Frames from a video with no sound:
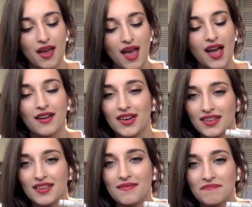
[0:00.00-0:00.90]
I
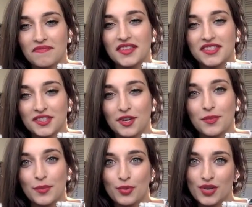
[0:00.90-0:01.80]
reckon this is going to
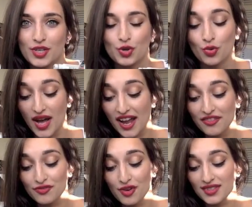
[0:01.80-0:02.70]
be pretty cool. I've
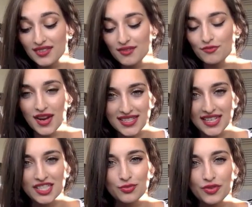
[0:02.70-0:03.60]
not read
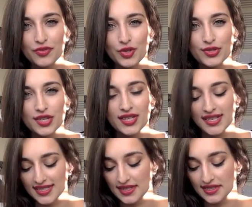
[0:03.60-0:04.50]
any reviews on it.
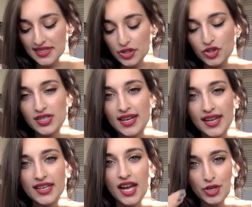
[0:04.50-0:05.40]
It's literally
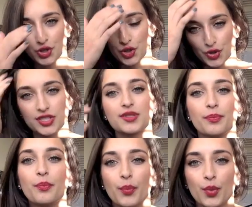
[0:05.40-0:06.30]
like I just
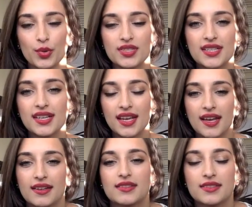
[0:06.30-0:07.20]
bought it
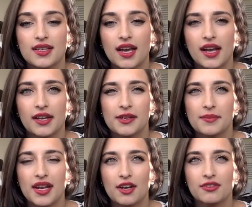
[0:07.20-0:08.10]
and I am
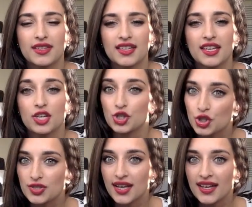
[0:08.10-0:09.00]
now thinking,
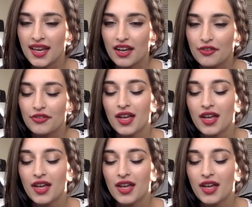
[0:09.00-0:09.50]
should I have?